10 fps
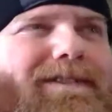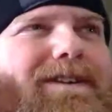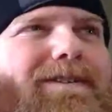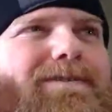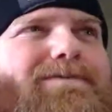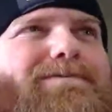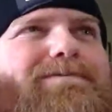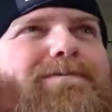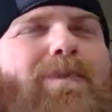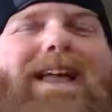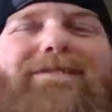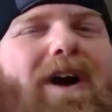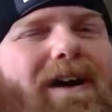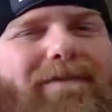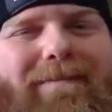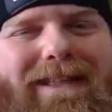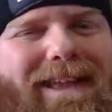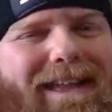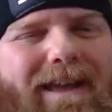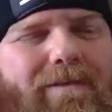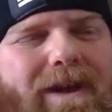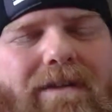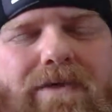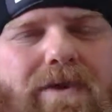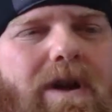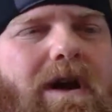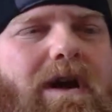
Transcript: wave off and be like, whatever.